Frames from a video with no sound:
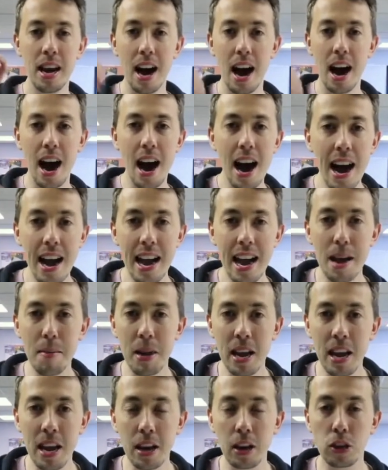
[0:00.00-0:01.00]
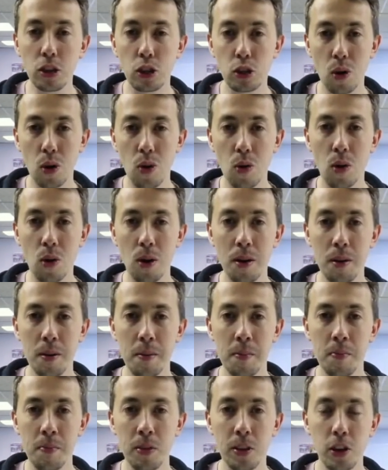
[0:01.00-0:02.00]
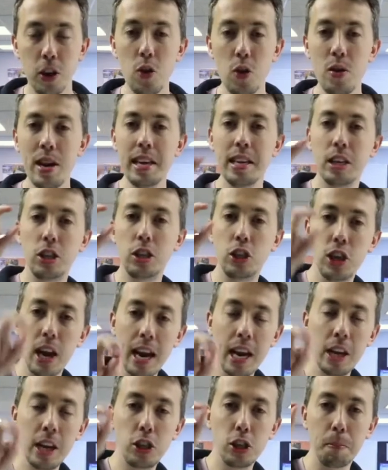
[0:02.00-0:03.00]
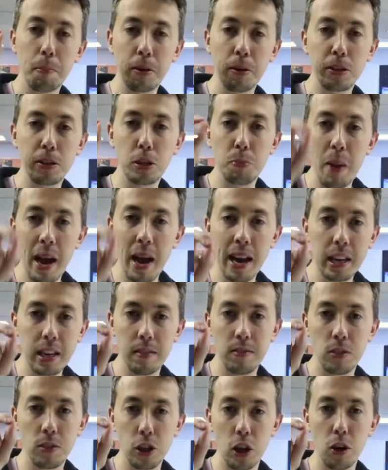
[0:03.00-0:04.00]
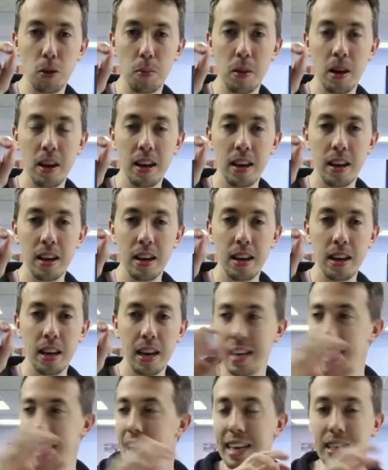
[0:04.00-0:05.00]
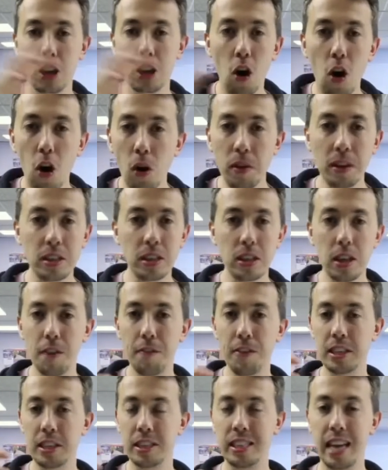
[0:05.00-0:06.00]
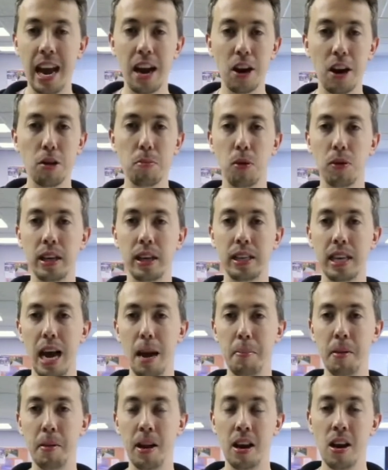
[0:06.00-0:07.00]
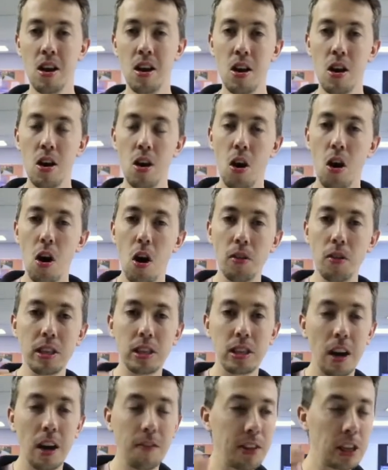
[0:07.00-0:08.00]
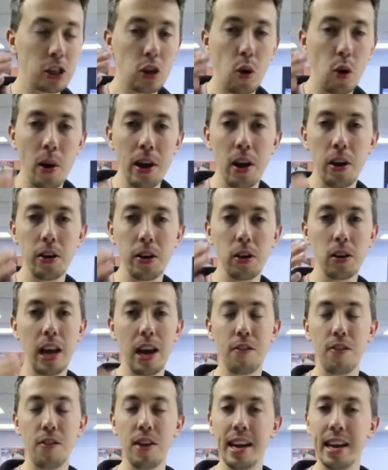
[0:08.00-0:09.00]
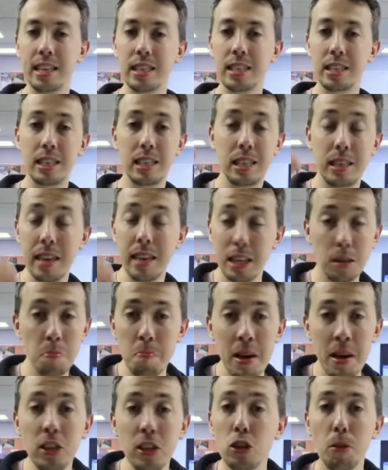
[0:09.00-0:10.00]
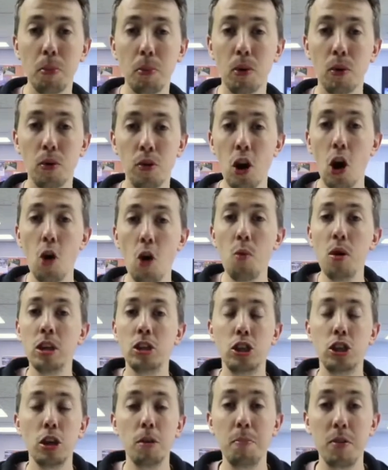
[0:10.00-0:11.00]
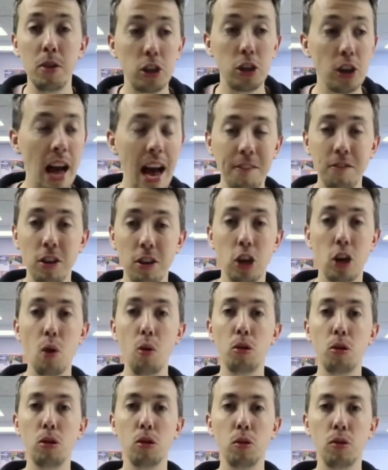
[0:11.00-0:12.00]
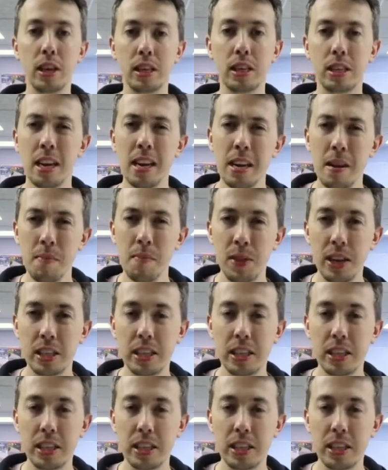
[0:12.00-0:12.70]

I am in control. You need to change your perspective, Job. Yes, all this stuff is terrible that's happening. All this stuff that's going on in your life, it's miserable. No one should have to go through this